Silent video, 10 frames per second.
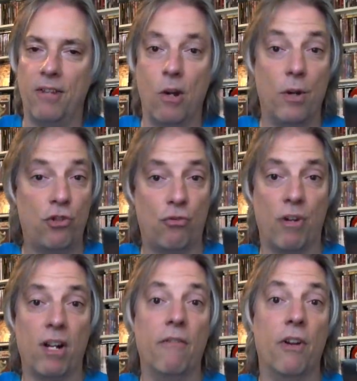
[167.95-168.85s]
you know, and a
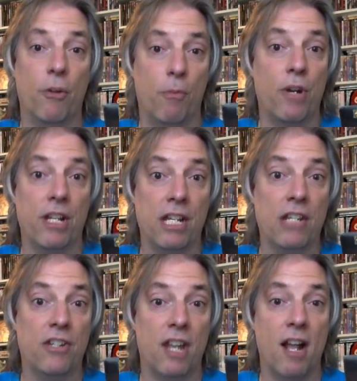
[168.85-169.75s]
string of other pretty
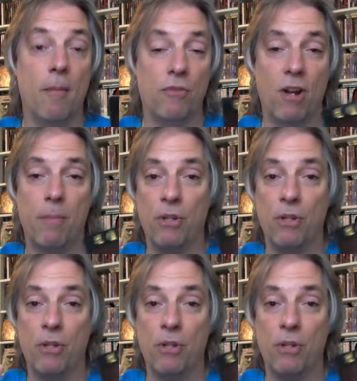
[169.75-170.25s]
decent albums, right?